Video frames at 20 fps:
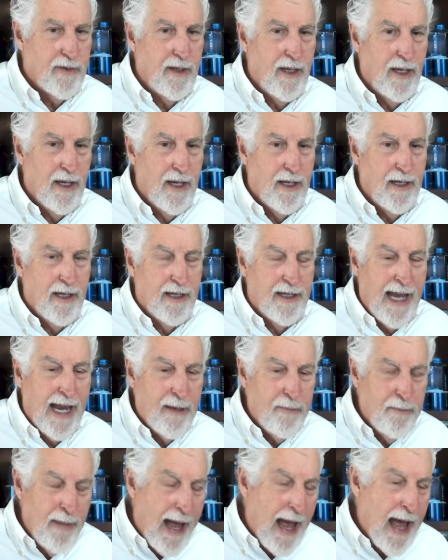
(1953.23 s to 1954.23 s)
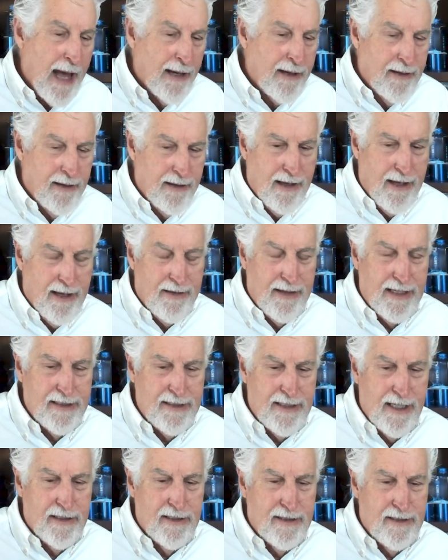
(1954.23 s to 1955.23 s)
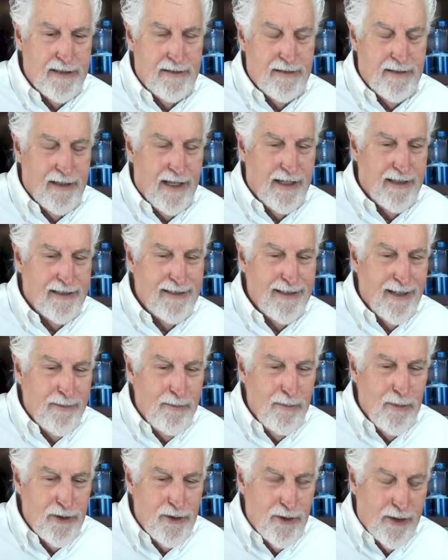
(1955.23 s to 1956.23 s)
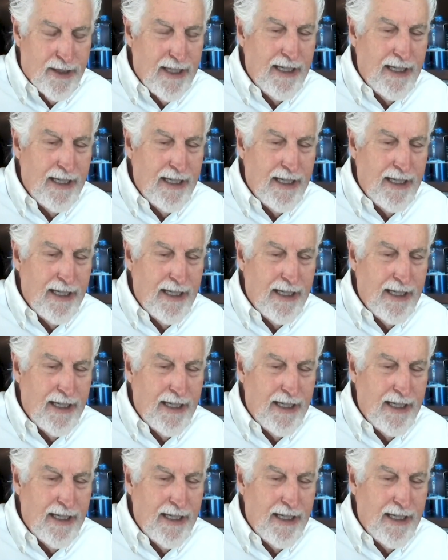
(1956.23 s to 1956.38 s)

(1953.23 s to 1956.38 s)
and it came back, and they said, Mr.